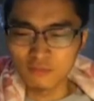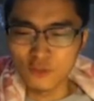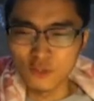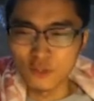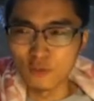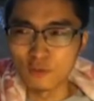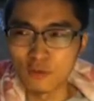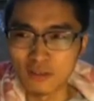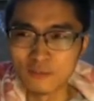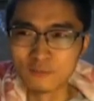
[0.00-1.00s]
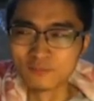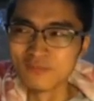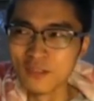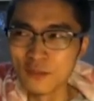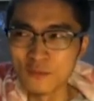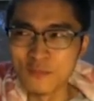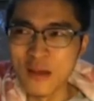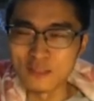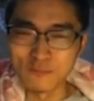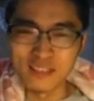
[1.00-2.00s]
you
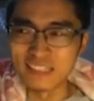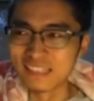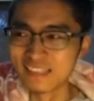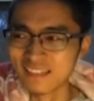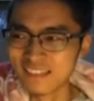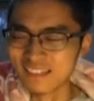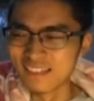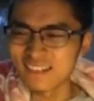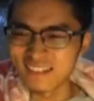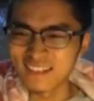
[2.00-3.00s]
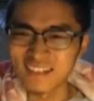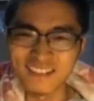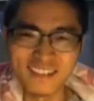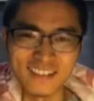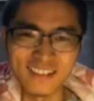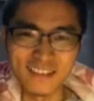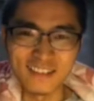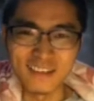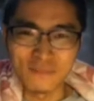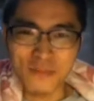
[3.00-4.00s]
must be
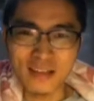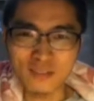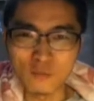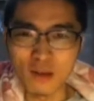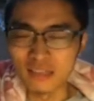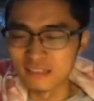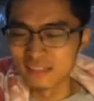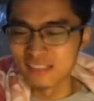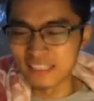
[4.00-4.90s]
the best one.